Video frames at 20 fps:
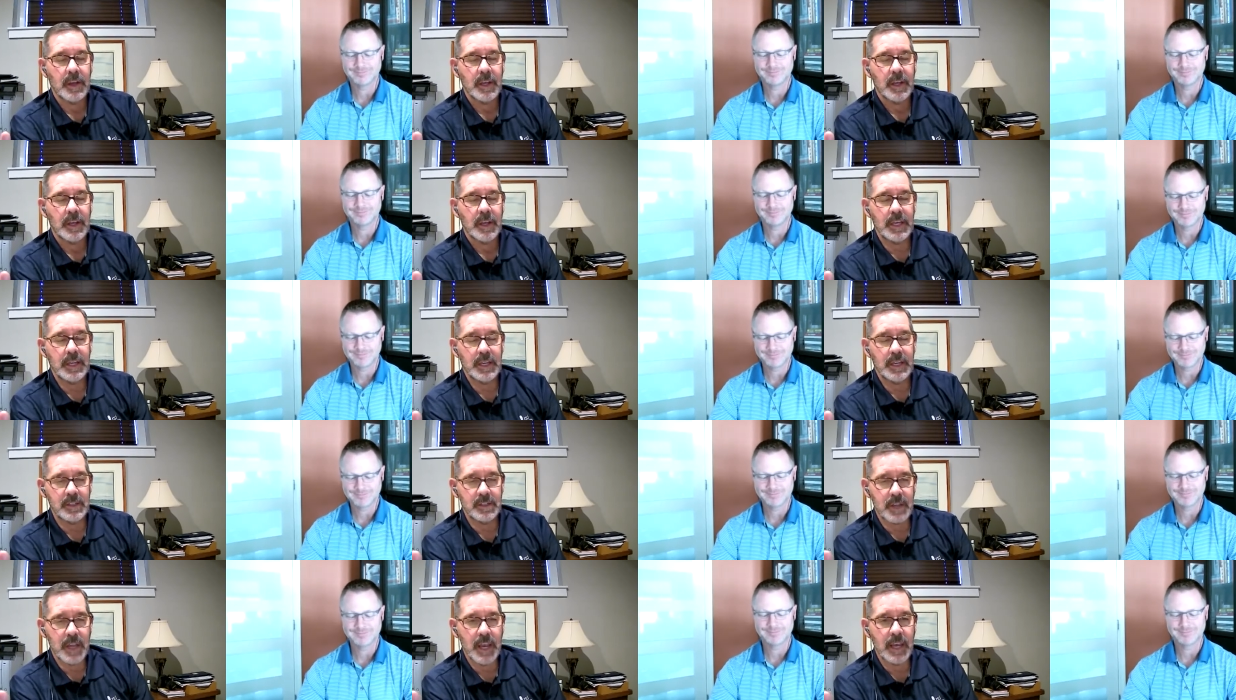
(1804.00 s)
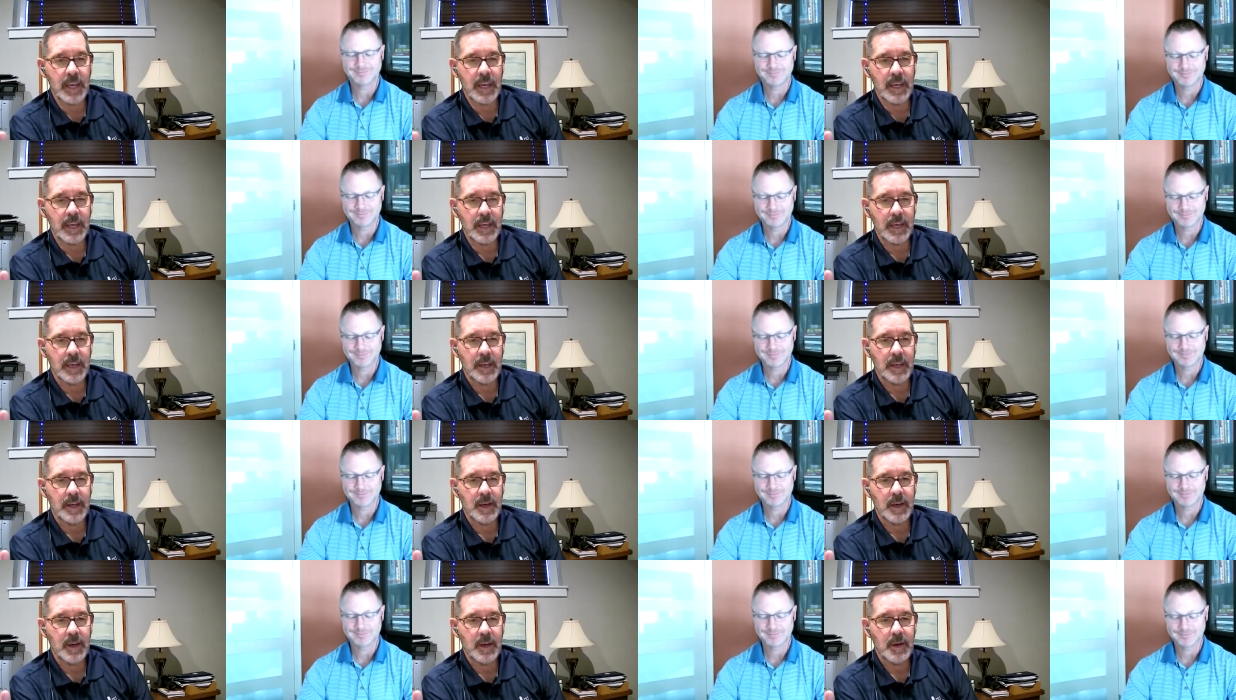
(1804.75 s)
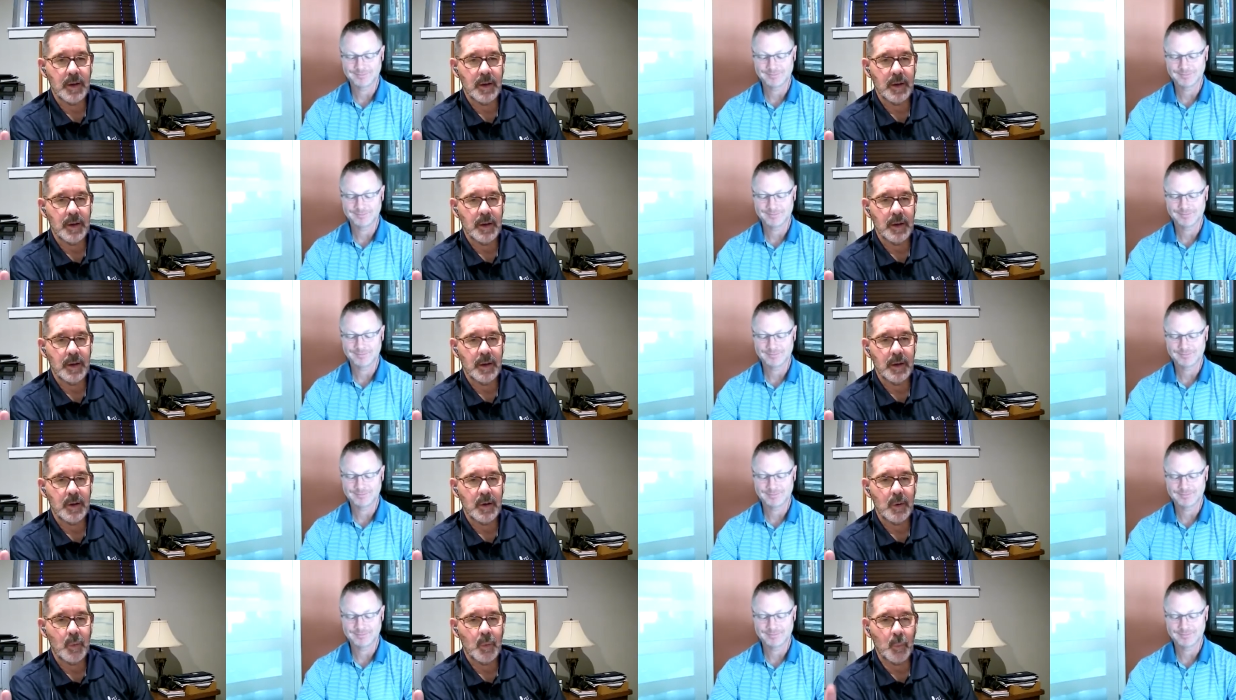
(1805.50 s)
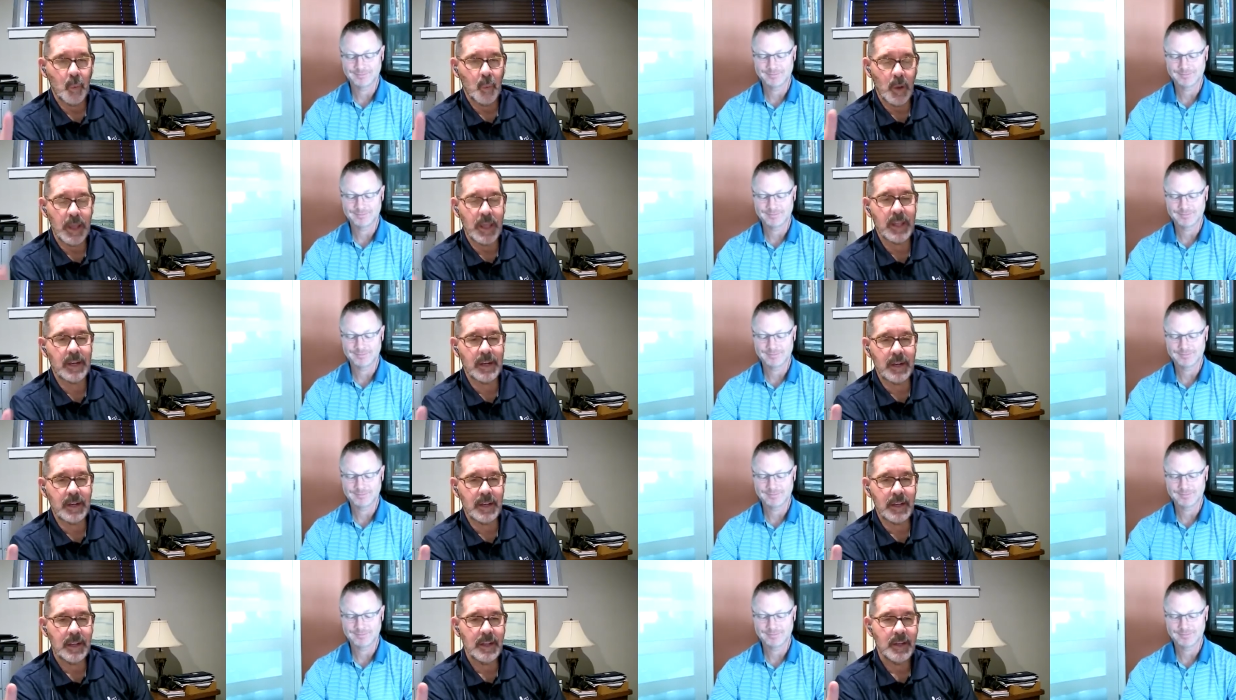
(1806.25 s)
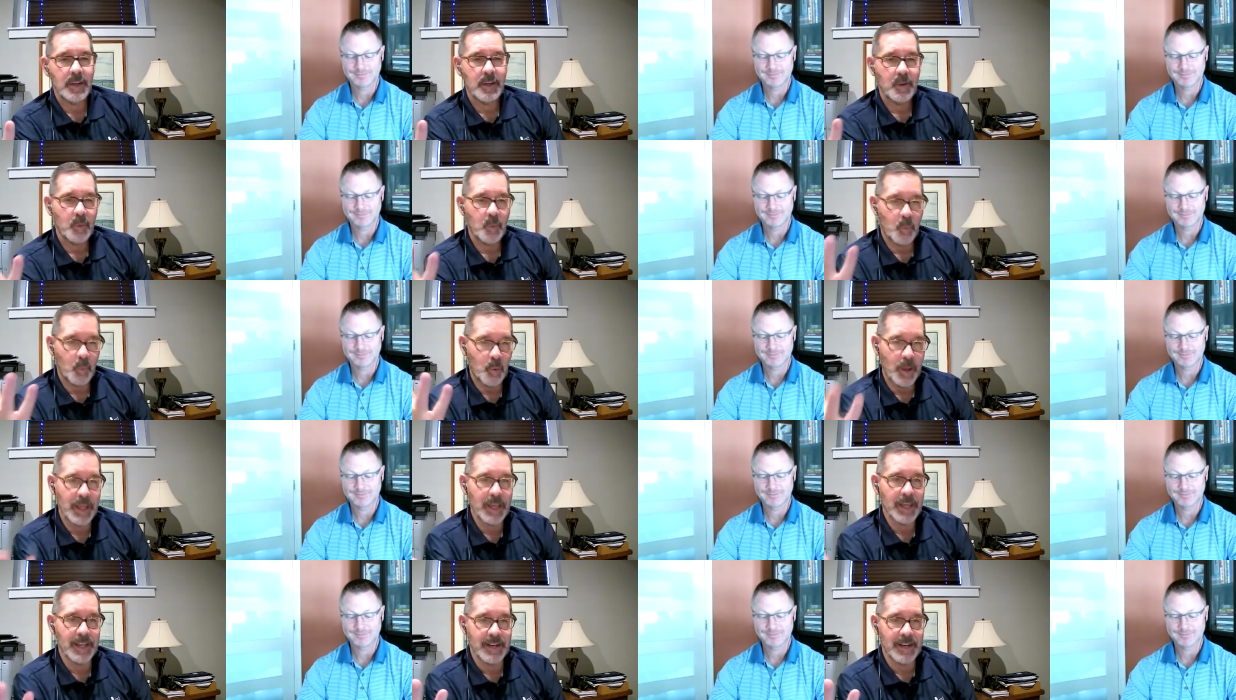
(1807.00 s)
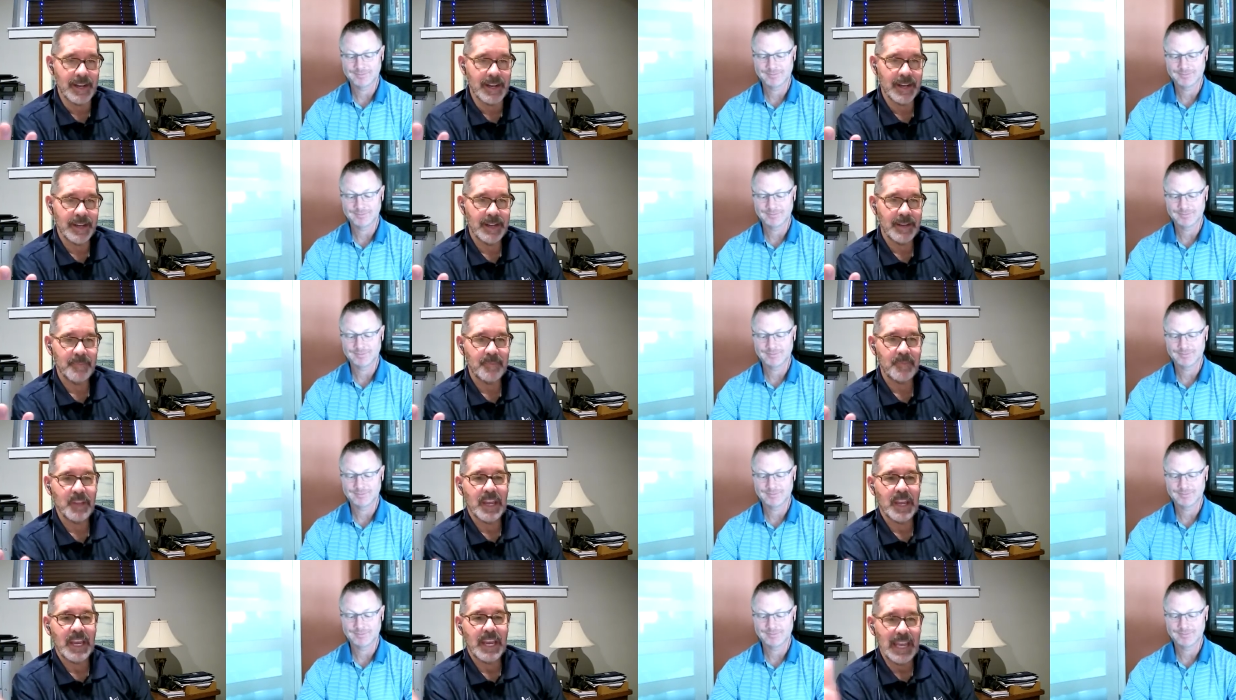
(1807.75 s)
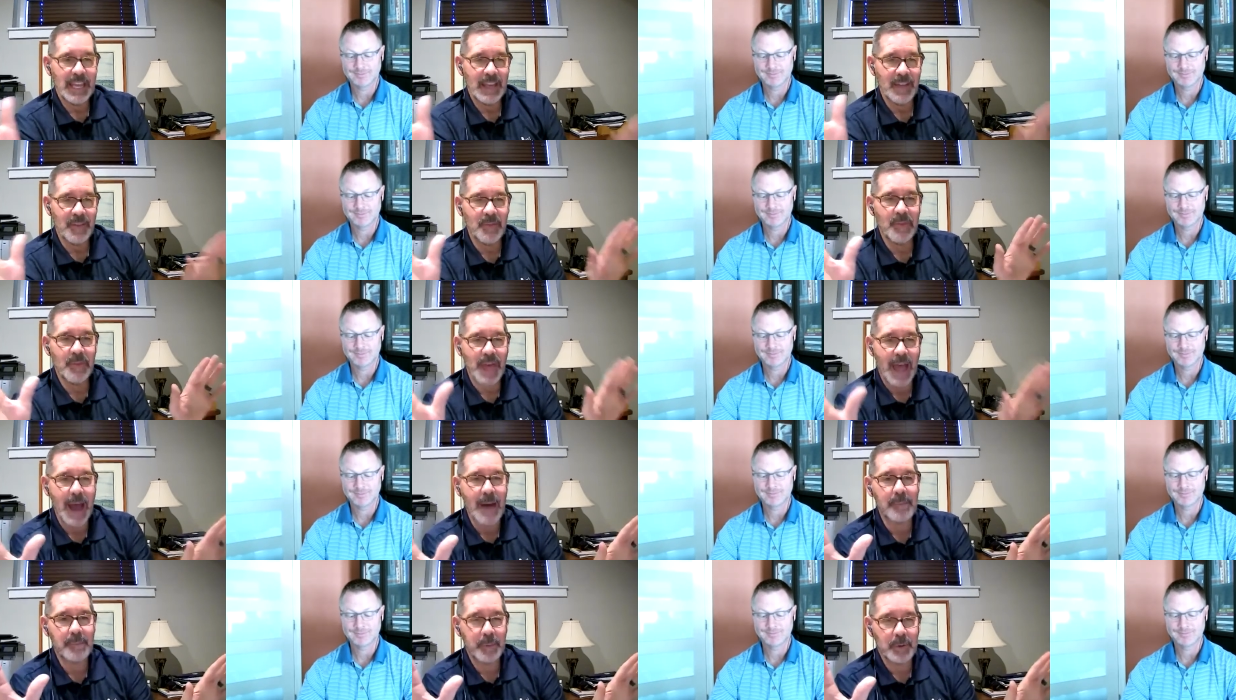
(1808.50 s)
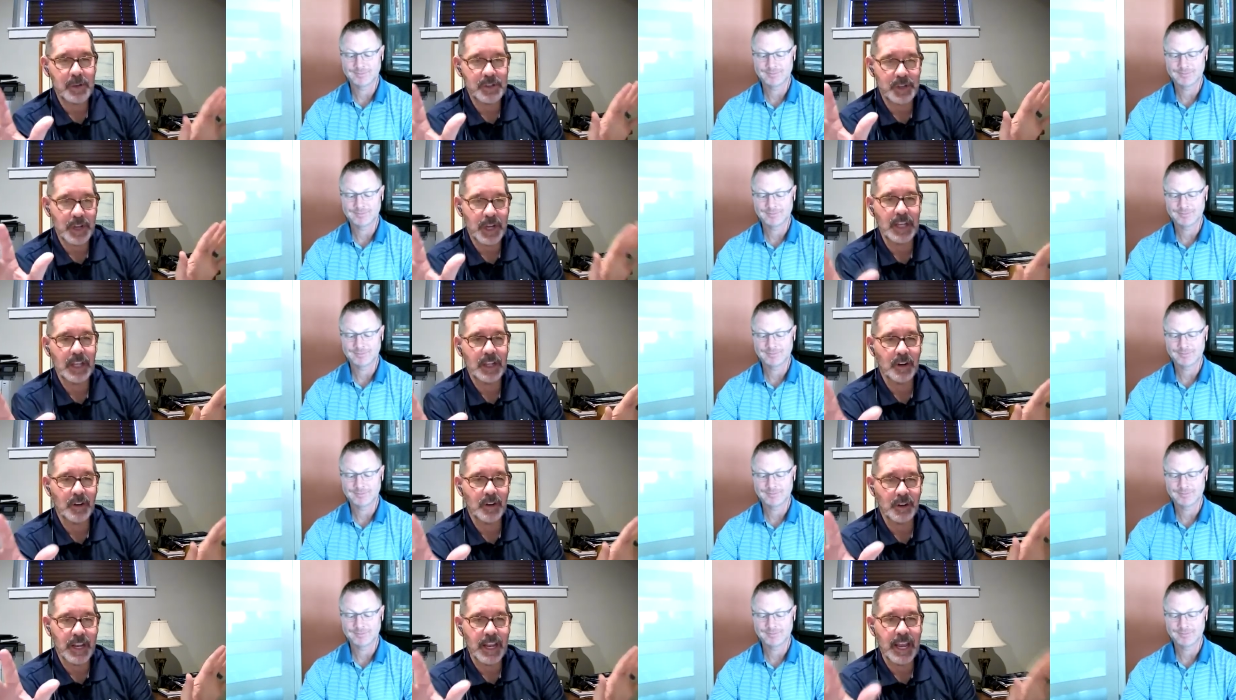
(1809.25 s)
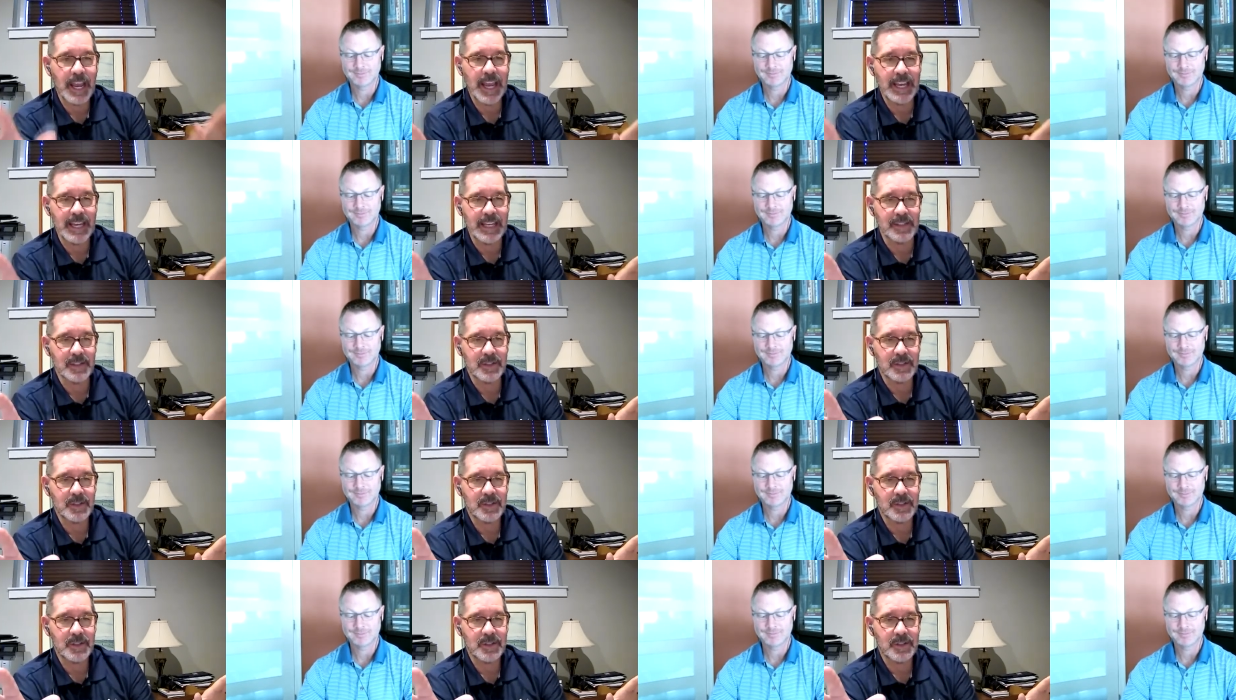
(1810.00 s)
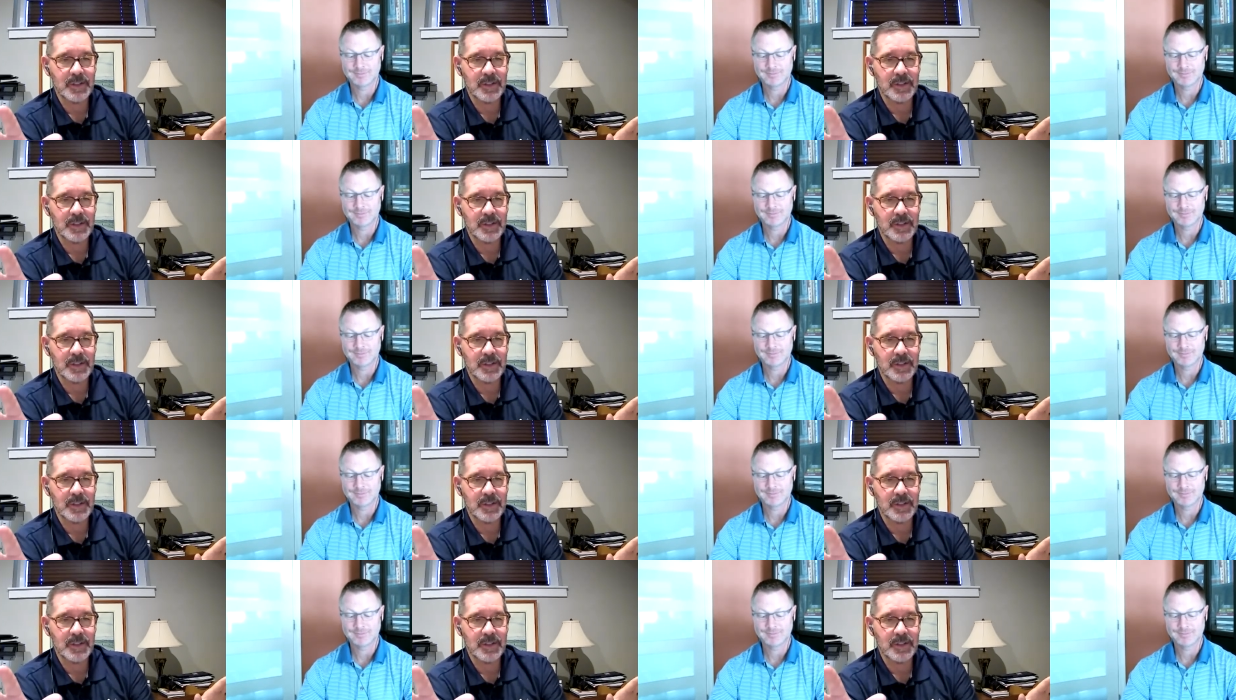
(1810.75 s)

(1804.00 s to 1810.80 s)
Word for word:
Speaker 1: It is a win win in that particular case.